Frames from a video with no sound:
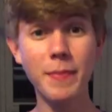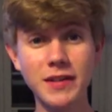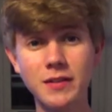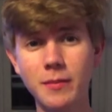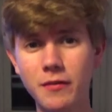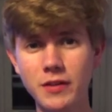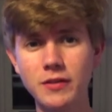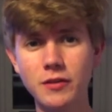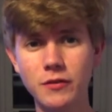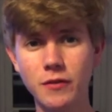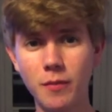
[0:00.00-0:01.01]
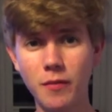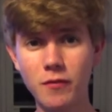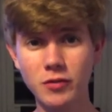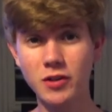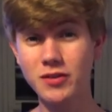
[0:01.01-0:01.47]
Based on my research from
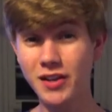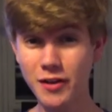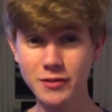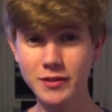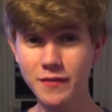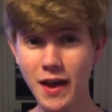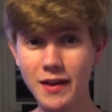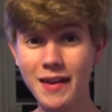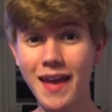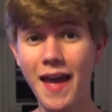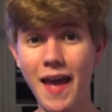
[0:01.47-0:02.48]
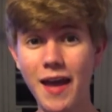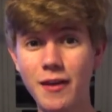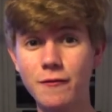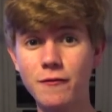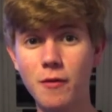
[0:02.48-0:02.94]
results others have had
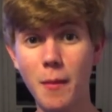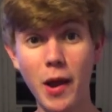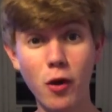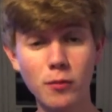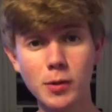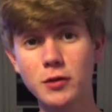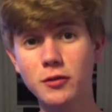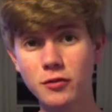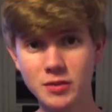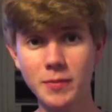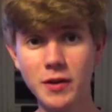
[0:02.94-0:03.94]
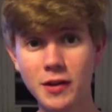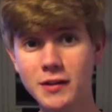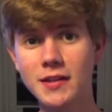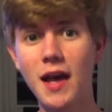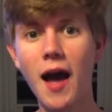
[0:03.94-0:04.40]
and from my own personal
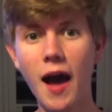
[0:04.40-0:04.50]
experience,